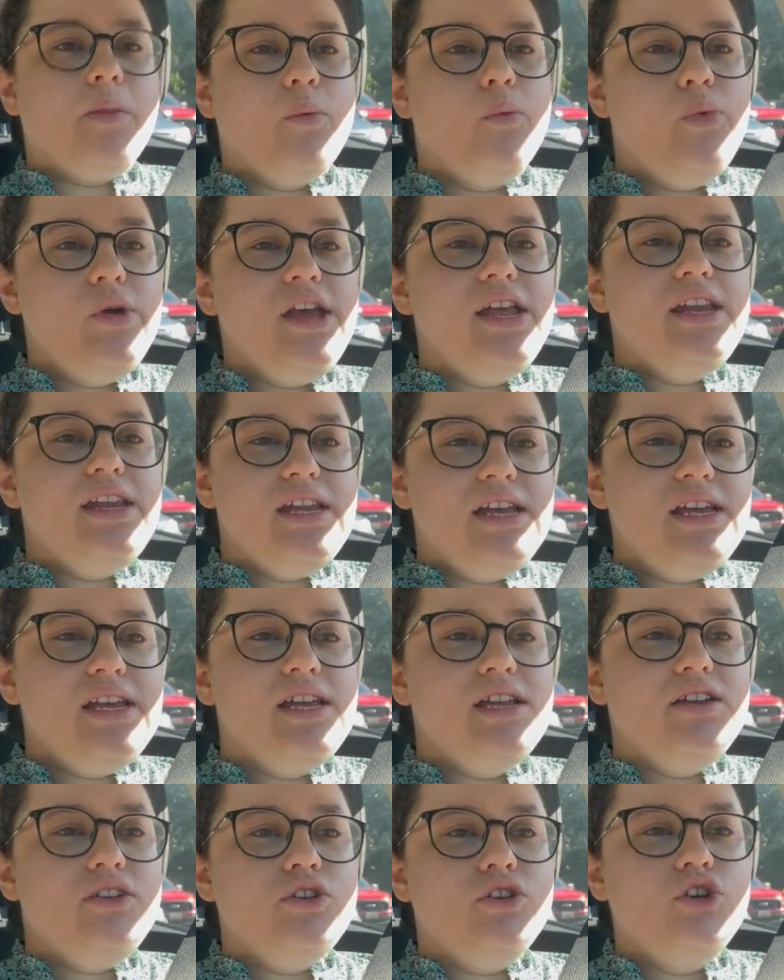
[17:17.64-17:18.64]
We
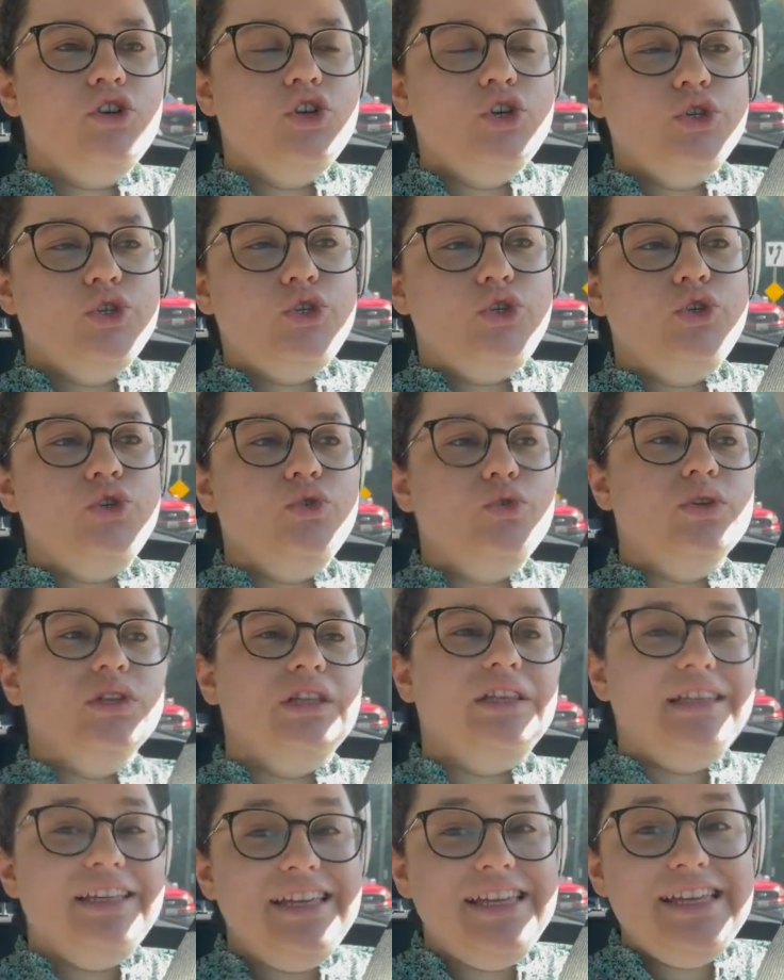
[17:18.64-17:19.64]
need to
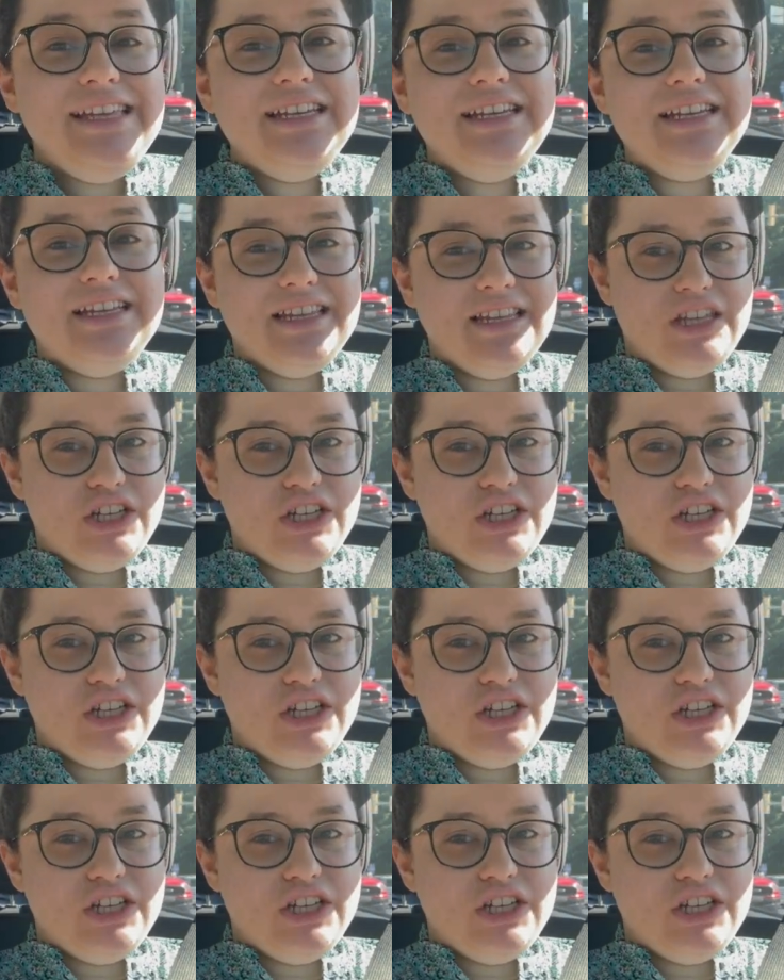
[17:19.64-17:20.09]
lead